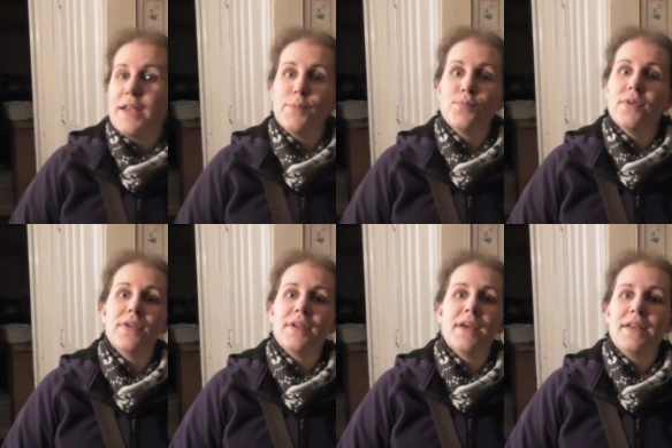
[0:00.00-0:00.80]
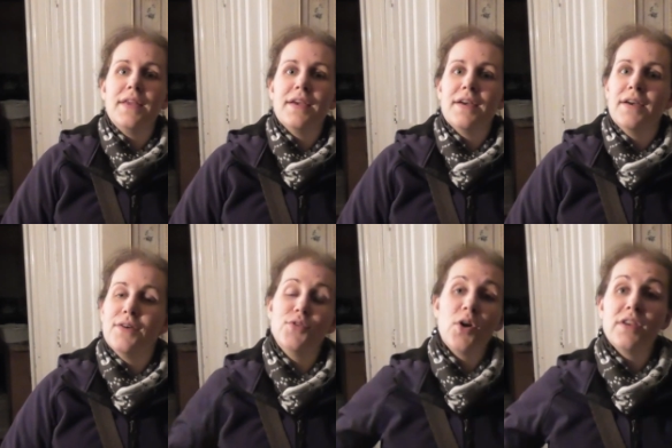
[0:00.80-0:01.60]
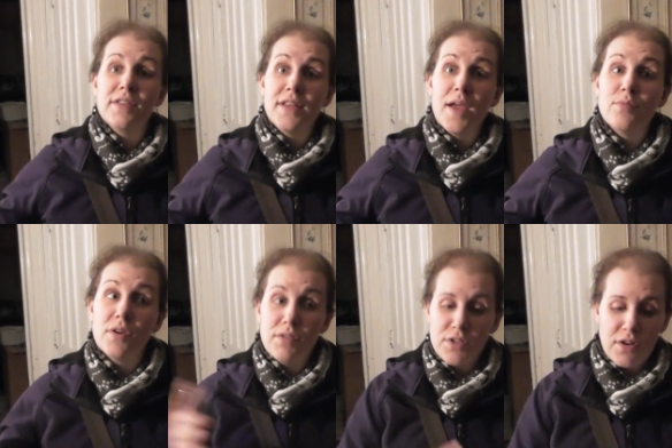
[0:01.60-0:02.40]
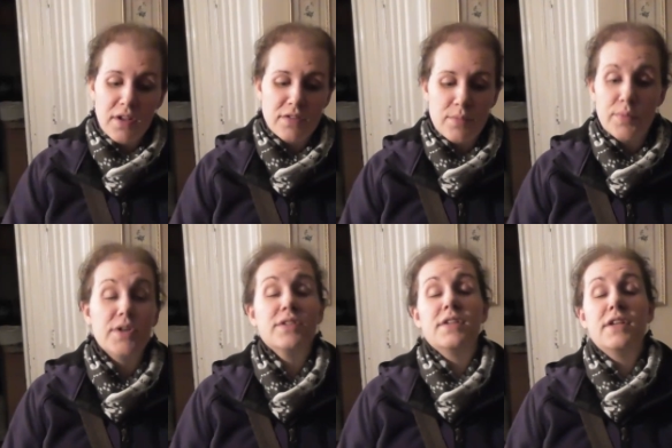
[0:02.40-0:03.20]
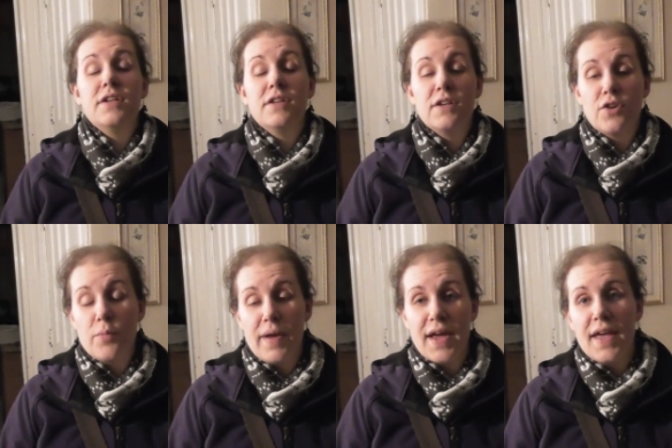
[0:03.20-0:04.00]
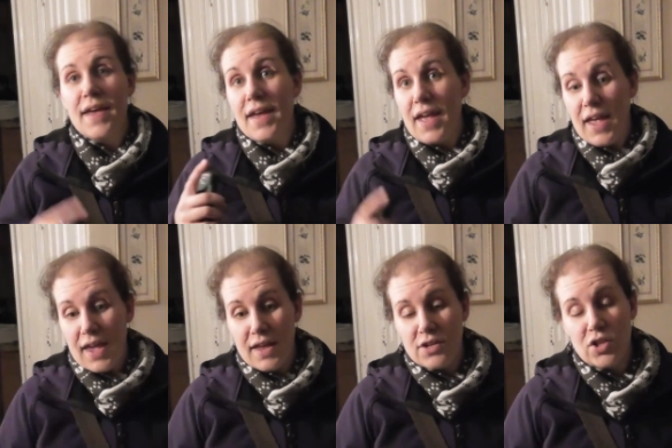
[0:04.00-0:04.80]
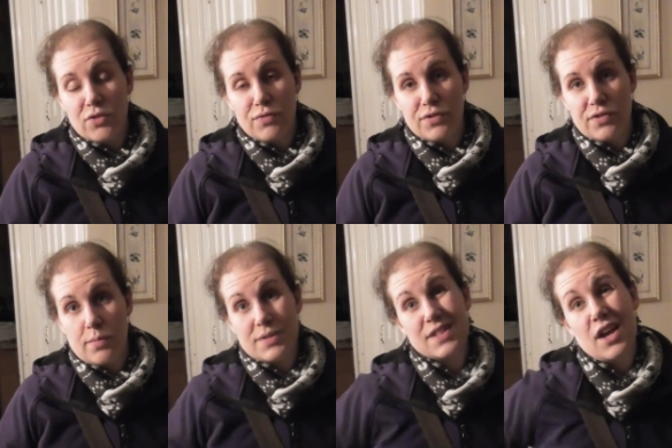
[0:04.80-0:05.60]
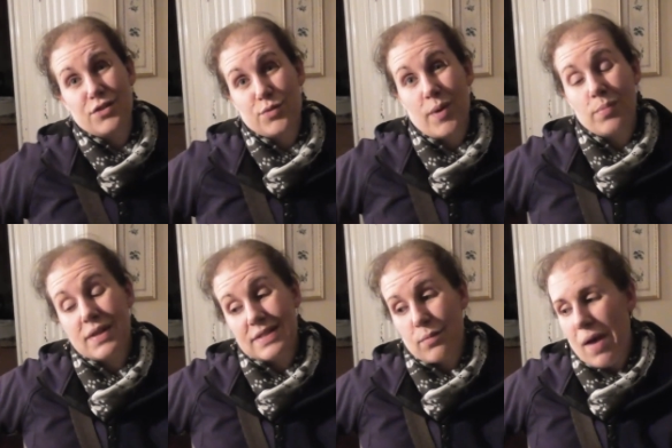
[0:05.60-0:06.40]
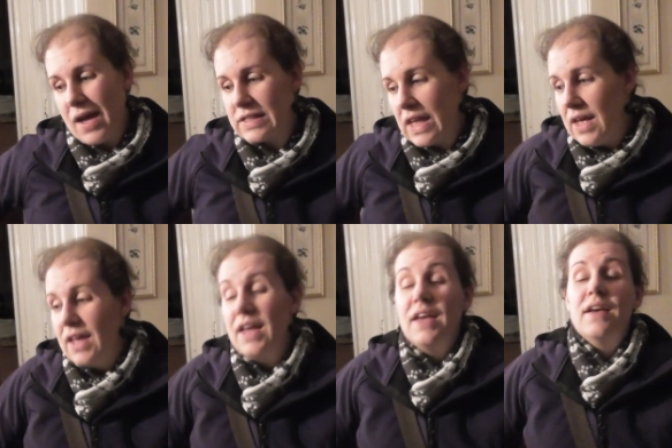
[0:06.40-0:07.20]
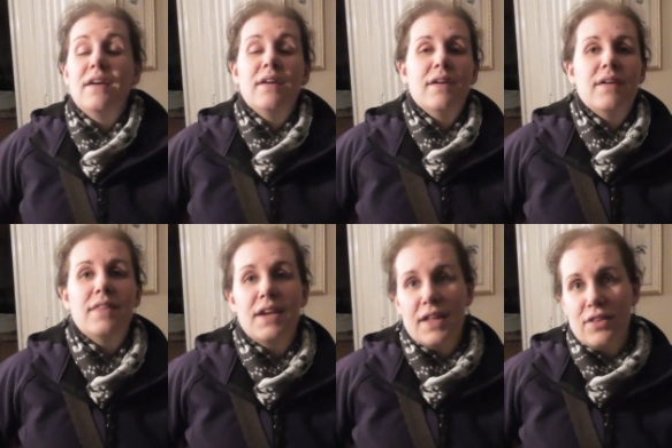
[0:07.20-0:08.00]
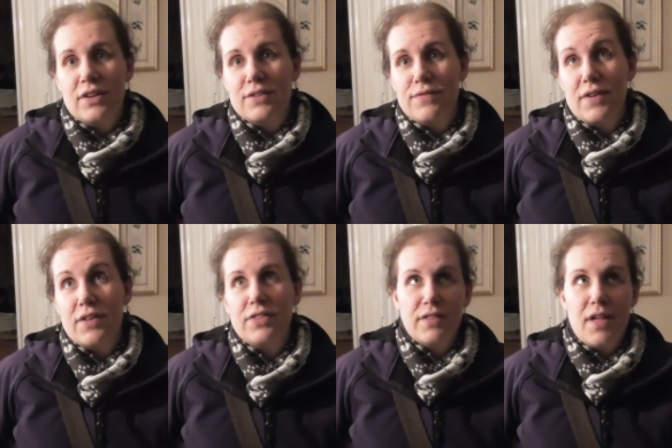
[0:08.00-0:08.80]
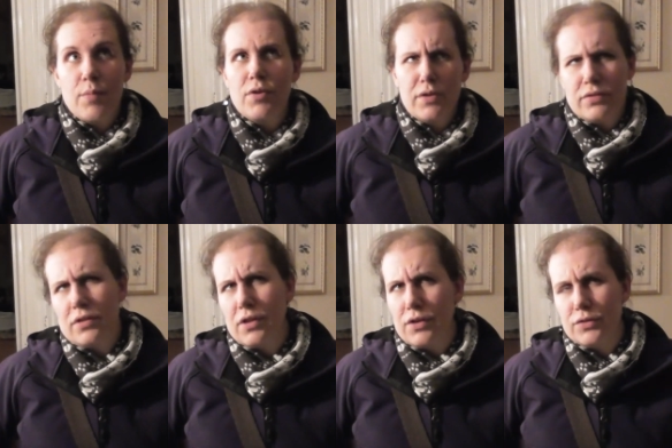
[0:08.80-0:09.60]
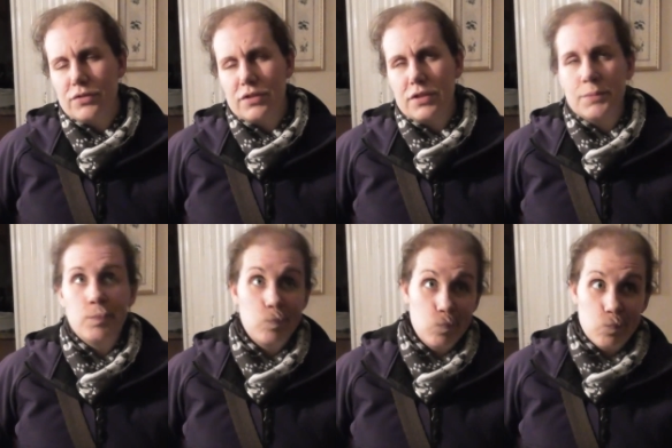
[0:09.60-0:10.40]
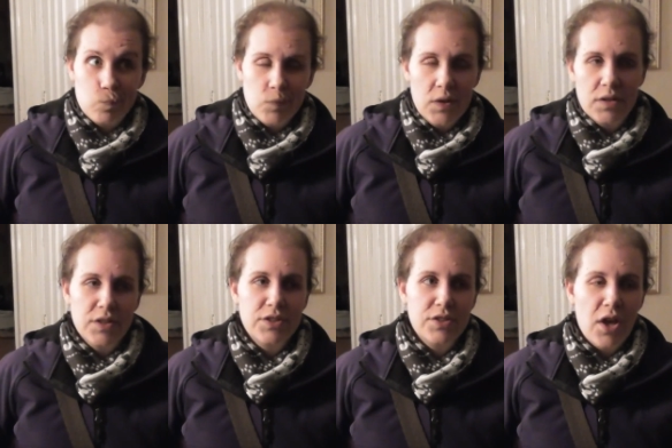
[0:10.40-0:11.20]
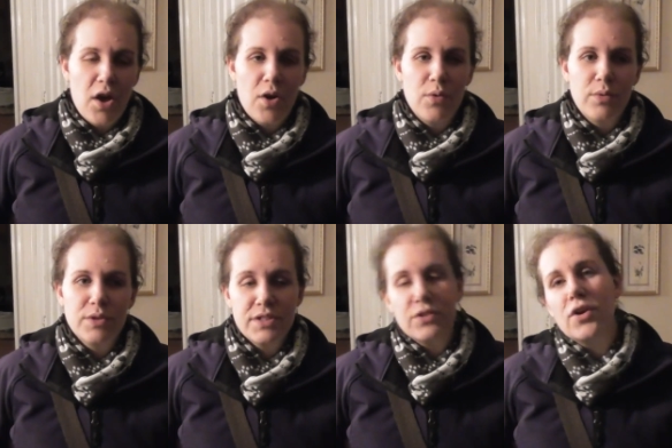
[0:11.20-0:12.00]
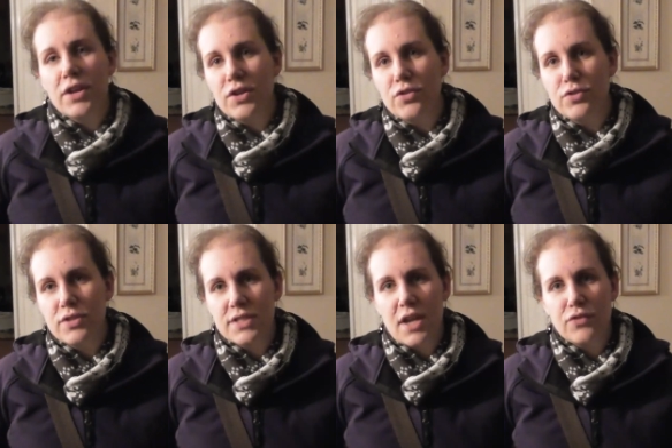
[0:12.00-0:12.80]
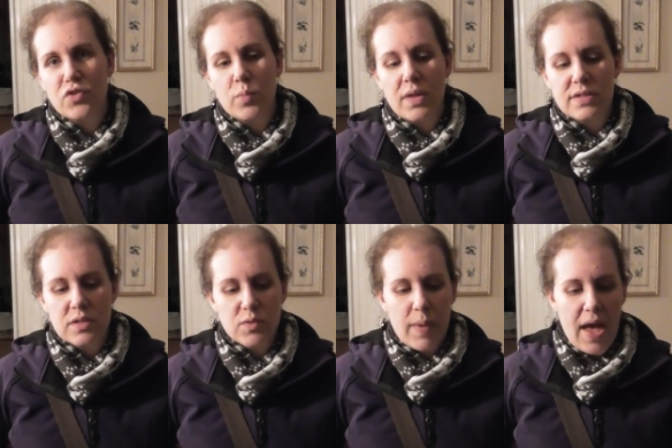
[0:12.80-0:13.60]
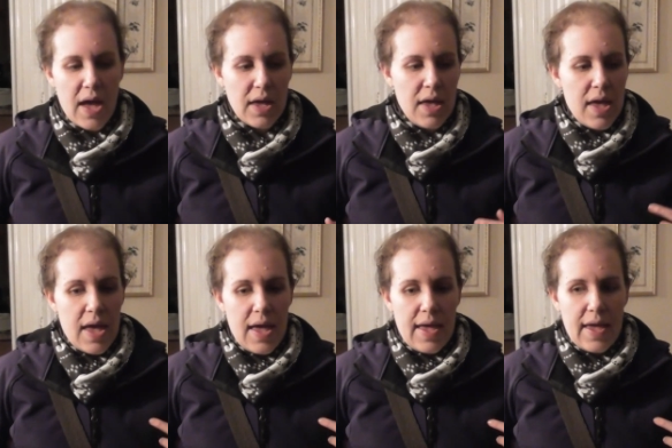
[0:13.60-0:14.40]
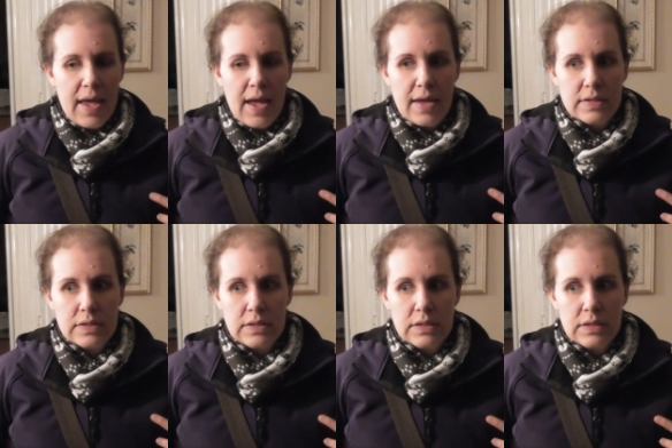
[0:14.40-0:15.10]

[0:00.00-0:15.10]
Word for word: had a brilliant idea. Going to the library, returning some books I needed to go back, and look for some socks for my blessing bags. And then I looked and found out that the library's closed. So we're still going to go do the socks for the blessings bag, and